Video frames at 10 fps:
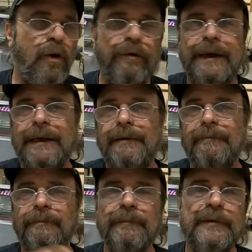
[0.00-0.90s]
already
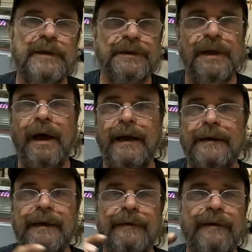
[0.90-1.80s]

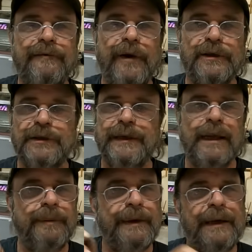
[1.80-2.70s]
designed and, and function
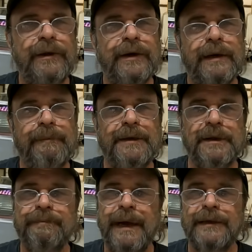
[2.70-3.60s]
together, but now you're going to mix
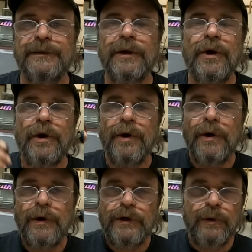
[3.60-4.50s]
and match.
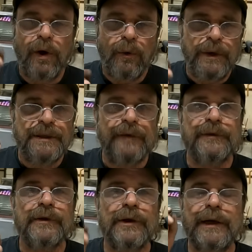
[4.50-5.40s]
You always have
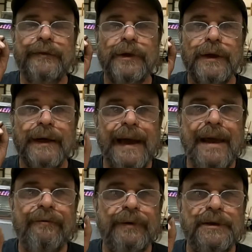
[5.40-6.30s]
to look. You have to look at
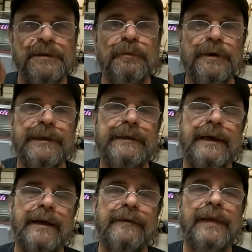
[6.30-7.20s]
every small
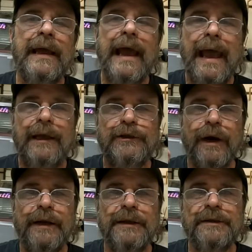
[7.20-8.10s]
detail, and
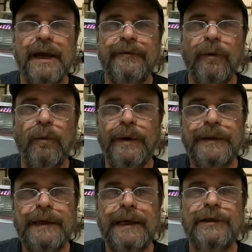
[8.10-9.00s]
try to decipher what
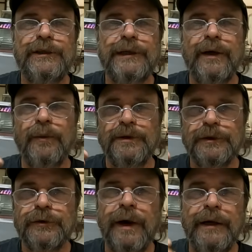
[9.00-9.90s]
the engineer was
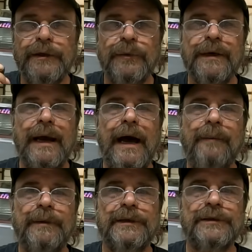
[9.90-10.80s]
trying to
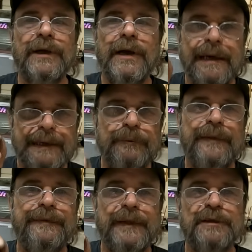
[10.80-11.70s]
accomplish
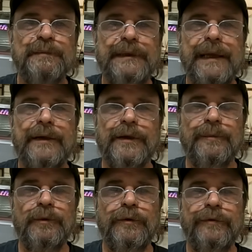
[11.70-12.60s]
with this particular
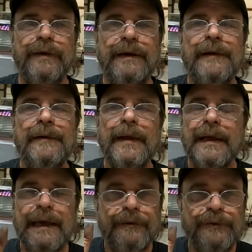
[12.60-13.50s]
move.
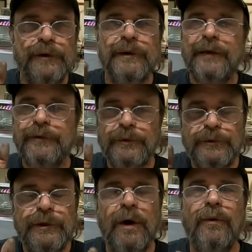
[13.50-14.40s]
If you if you
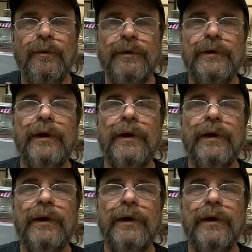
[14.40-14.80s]
don't,